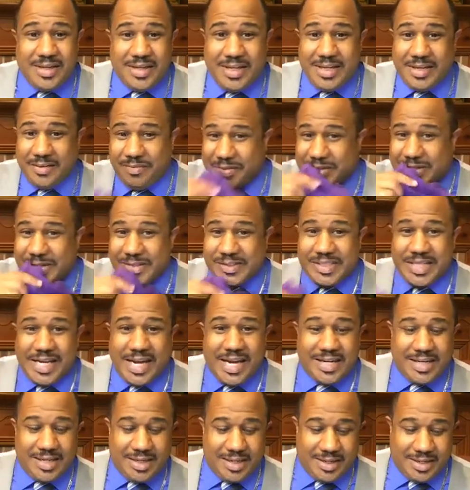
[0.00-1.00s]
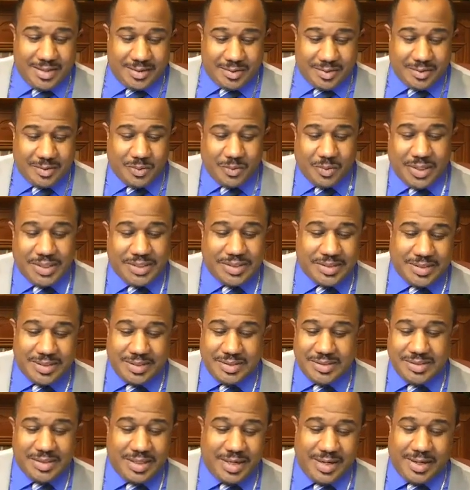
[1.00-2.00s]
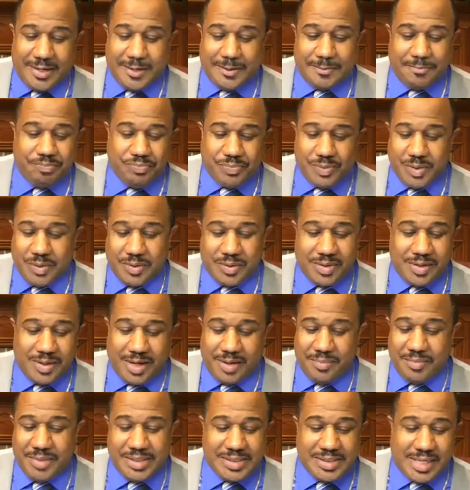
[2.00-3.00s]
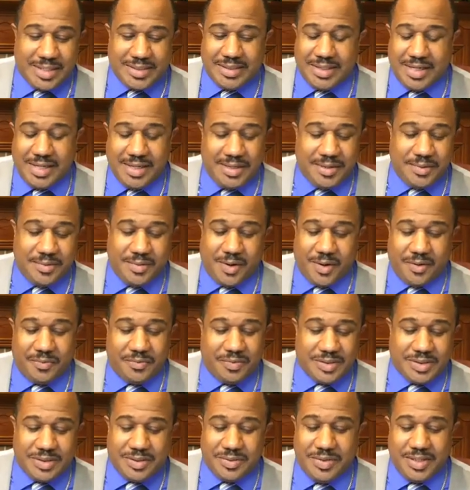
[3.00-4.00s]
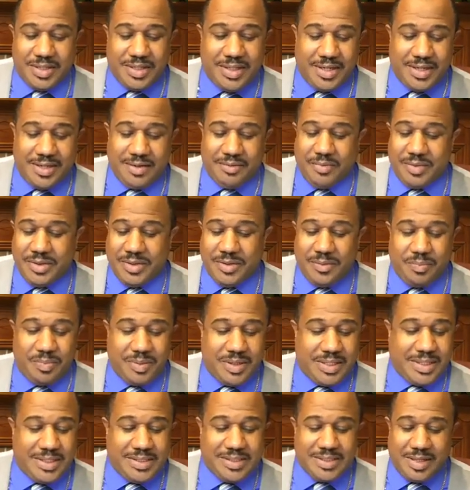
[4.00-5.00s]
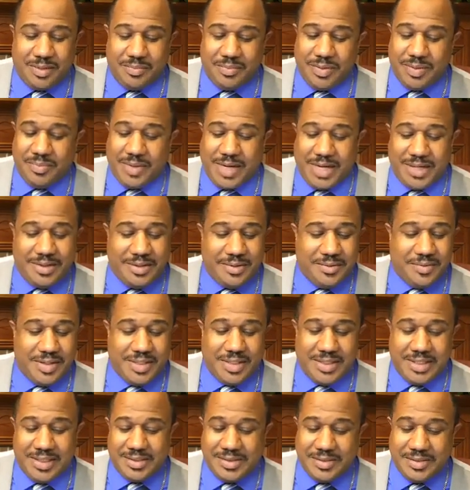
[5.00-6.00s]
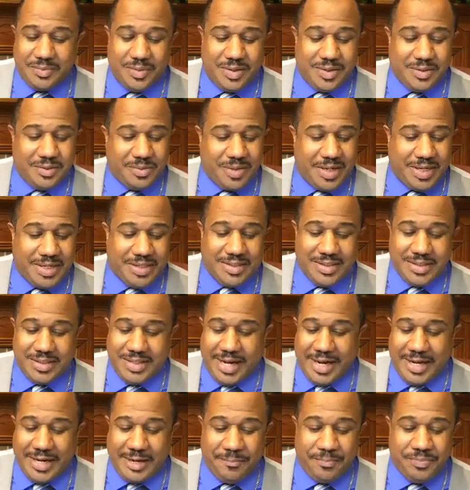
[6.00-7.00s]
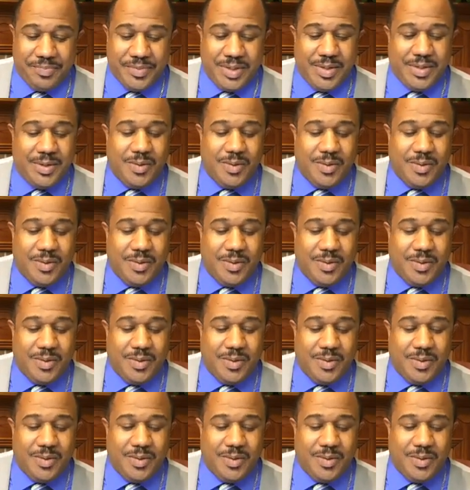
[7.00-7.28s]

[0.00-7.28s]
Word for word: if there's not any other questions um, or comments i thank you all for tuning in and will you please help me by doing this you've been great tonight